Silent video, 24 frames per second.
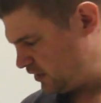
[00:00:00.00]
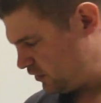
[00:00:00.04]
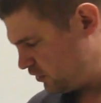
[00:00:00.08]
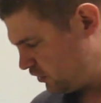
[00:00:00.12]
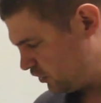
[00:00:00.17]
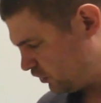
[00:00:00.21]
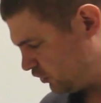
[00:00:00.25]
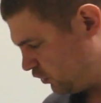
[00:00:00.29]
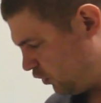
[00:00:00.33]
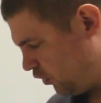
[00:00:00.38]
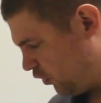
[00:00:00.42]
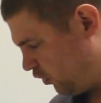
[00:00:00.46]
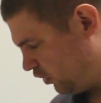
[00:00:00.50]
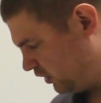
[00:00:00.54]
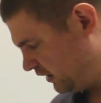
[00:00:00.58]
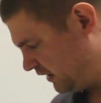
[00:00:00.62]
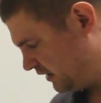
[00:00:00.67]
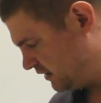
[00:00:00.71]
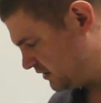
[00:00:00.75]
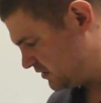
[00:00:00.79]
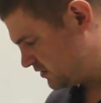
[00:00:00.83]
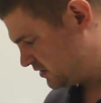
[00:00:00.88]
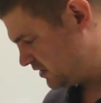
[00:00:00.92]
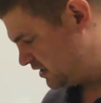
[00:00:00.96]
The goal
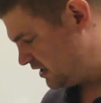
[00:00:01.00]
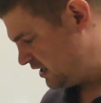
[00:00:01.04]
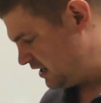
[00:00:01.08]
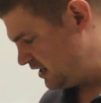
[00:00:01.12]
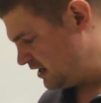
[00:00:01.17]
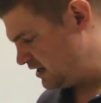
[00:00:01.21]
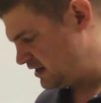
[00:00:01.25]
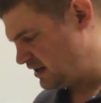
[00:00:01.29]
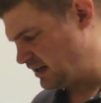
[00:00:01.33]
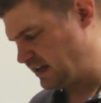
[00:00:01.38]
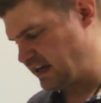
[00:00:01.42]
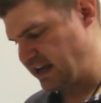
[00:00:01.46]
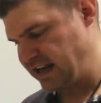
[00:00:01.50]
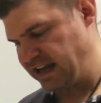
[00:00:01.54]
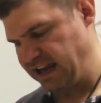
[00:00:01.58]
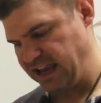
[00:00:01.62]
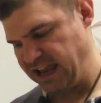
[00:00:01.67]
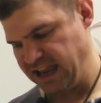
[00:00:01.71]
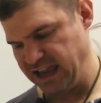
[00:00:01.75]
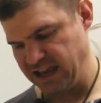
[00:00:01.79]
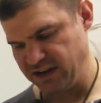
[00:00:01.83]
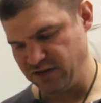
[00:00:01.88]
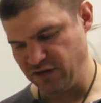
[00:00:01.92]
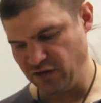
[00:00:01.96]
is to get a
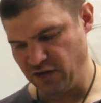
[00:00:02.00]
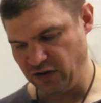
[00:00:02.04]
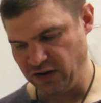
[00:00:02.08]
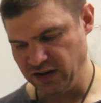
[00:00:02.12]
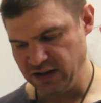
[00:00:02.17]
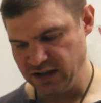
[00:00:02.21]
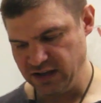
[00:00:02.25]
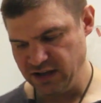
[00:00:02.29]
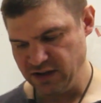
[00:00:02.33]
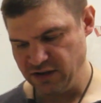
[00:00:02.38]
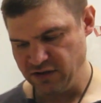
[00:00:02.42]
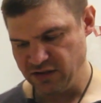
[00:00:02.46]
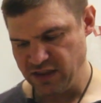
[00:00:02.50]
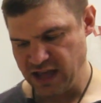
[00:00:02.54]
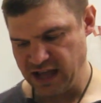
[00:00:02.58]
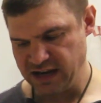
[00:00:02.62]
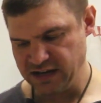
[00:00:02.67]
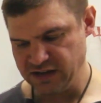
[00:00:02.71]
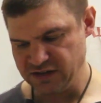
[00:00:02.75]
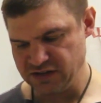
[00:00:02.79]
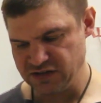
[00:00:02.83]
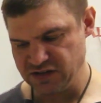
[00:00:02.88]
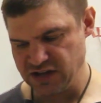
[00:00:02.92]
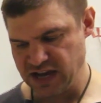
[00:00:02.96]
handle that
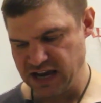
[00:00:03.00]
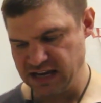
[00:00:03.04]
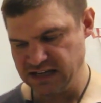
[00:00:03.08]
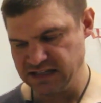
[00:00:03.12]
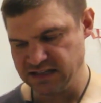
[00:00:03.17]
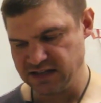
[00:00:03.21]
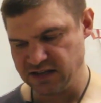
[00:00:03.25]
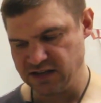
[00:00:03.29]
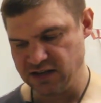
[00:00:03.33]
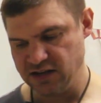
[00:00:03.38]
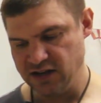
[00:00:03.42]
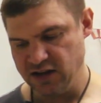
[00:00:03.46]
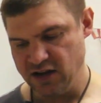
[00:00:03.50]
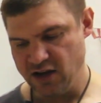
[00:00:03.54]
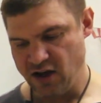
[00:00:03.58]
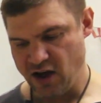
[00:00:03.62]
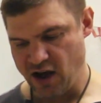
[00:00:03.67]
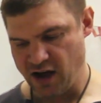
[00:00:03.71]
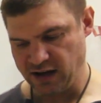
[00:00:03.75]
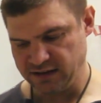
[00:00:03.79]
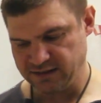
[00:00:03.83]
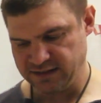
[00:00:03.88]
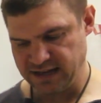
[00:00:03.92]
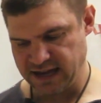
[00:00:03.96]
is nice and
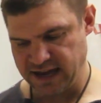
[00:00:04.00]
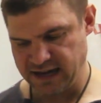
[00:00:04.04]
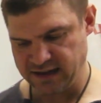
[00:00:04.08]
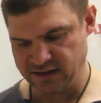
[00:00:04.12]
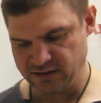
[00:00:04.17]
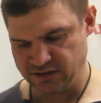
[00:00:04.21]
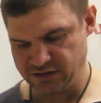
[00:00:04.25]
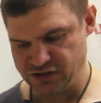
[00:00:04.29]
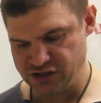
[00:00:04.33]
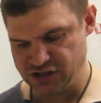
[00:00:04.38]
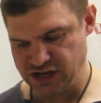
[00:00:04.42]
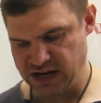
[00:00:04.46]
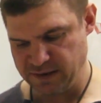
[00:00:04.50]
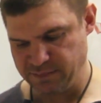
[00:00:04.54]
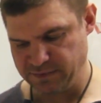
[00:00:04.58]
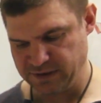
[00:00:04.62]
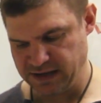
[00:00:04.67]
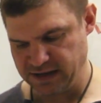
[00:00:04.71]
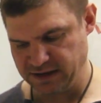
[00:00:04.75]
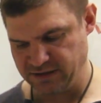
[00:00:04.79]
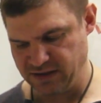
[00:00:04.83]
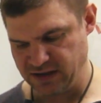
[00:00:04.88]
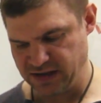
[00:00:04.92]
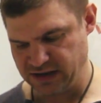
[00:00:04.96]
octagonal shaped
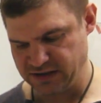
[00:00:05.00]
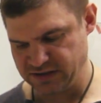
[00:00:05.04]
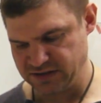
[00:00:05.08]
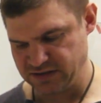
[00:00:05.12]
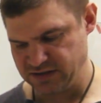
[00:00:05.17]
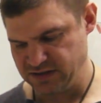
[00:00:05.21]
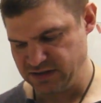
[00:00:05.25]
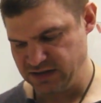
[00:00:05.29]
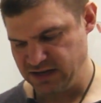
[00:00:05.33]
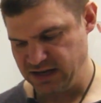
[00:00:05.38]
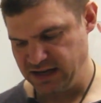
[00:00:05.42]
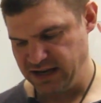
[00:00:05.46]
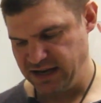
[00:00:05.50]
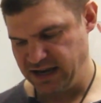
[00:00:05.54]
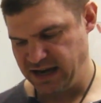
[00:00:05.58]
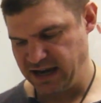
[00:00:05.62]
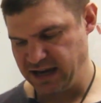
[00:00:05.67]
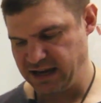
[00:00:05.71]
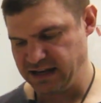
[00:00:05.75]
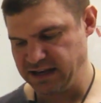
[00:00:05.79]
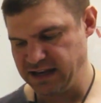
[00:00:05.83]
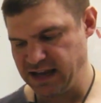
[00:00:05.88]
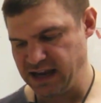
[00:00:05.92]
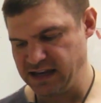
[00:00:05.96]
like this,
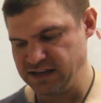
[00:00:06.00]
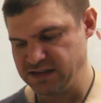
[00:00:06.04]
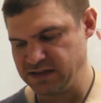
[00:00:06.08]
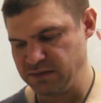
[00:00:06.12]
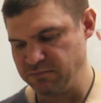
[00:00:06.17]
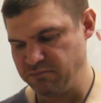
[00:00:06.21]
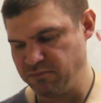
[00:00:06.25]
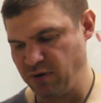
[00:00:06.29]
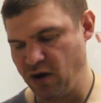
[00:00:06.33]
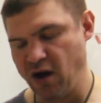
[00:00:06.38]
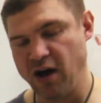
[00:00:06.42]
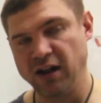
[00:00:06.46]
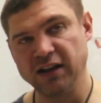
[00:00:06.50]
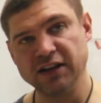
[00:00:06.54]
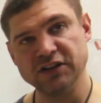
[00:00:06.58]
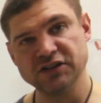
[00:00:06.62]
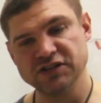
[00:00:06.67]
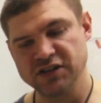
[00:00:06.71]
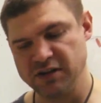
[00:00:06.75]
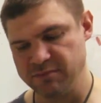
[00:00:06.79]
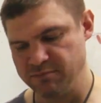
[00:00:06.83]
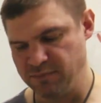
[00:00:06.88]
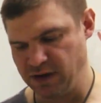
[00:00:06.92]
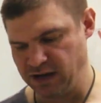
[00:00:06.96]
and nice and
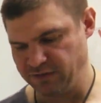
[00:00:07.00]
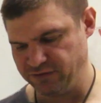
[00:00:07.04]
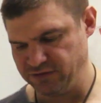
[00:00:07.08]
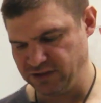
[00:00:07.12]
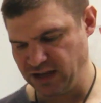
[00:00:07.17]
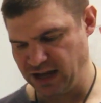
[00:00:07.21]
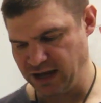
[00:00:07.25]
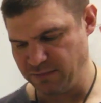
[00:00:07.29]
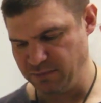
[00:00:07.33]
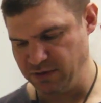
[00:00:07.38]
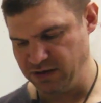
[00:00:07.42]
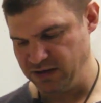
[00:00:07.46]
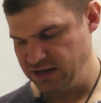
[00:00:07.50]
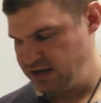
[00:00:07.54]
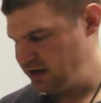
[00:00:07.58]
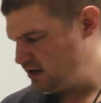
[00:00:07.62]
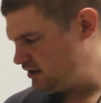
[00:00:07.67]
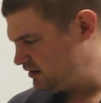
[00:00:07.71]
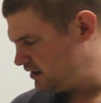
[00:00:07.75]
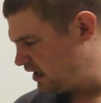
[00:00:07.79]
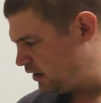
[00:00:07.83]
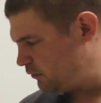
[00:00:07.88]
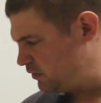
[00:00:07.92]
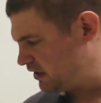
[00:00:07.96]
polished and buffed up,
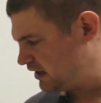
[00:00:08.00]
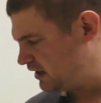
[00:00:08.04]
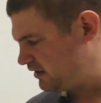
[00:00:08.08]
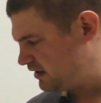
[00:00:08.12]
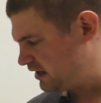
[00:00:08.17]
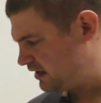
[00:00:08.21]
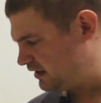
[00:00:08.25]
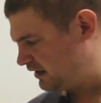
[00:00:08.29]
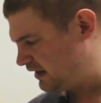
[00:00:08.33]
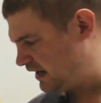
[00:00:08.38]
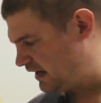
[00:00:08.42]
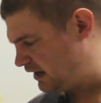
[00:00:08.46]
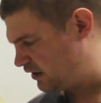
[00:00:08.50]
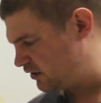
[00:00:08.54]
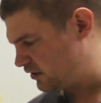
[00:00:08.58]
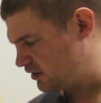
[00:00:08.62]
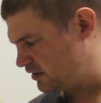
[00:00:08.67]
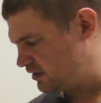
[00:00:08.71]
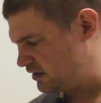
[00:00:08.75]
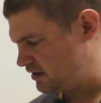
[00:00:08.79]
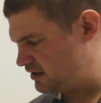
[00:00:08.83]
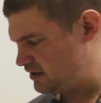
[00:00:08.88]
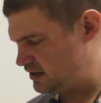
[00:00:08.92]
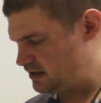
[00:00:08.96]
that we can then later
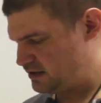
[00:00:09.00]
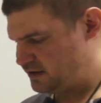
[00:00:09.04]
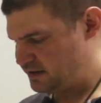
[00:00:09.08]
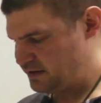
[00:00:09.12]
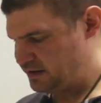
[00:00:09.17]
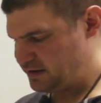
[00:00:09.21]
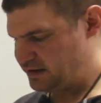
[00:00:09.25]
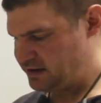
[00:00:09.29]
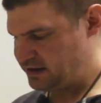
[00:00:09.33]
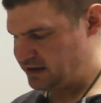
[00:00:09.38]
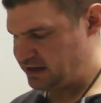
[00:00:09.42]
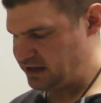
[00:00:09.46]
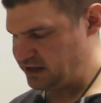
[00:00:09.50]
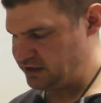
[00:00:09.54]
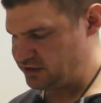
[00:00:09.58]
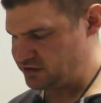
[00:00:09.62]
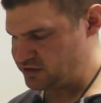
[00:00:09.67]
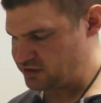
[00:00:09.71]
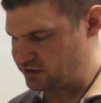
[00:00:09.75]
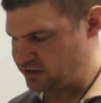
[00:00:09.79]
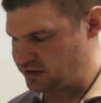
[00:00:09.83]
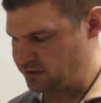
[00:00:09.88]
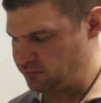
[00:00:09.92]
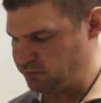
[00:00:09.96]

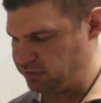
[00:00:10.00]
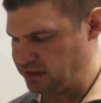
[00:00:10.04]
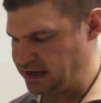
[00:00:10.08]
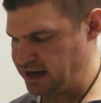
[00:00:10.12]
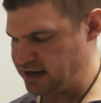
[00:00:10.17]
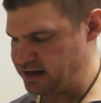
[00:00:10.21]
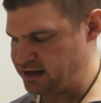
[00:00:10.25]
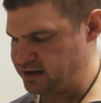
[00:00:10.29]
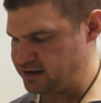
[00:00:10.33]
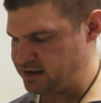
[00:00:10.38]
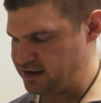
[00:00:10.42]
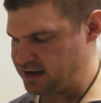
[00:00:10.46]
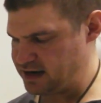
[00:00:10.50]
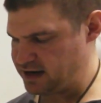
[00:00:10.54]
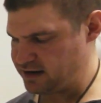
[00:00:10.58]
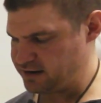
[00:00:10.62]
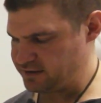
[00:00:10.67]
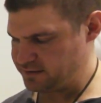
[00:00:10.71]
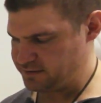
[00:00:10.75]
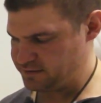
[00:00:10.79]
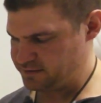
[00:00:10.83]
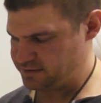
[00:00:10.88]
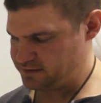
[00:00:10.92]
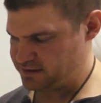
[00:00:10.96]
insert a blade into
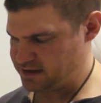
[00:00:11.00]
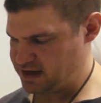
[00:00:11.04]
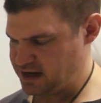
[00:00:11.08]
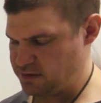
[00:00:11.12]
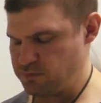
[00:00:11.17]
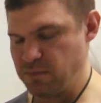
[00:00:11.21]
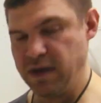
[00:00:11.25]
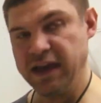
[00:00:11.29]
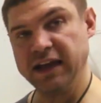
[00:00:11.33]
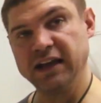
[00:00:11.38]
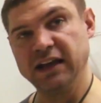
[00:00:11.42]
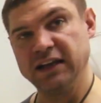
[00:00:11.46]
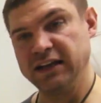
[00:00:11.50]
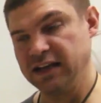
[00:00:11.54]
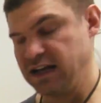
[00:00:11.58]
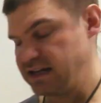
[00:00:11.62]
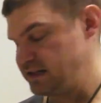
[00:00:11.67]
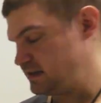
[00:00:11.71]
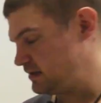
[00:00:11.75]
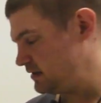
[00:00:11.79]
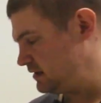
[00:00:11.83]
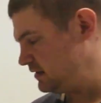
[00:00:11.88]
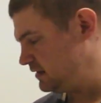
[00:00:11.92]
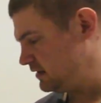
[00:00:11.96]
there and make a
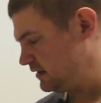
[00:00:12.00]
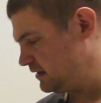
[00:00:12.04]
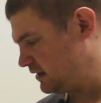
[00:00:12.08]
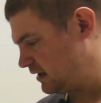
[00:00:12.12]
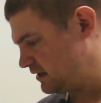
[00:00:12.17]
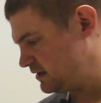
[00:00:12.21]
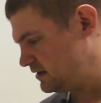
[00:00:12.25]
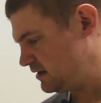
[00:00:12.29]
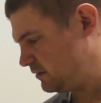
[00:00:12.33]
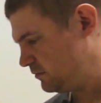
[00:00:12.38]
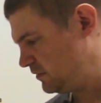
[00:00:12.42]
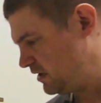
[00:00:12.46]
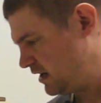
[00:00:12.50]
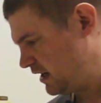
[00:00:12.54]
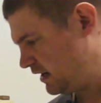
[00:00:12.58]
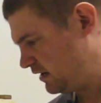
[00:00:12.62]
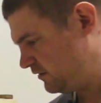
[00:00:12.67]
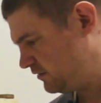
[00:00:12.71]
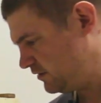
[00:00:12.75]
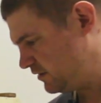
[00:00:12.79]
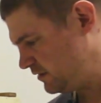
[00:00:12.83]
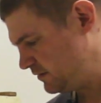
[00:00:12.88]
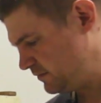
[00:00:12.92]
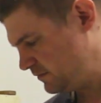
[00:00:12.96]
nice custom
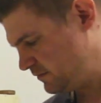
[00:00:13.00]
knife.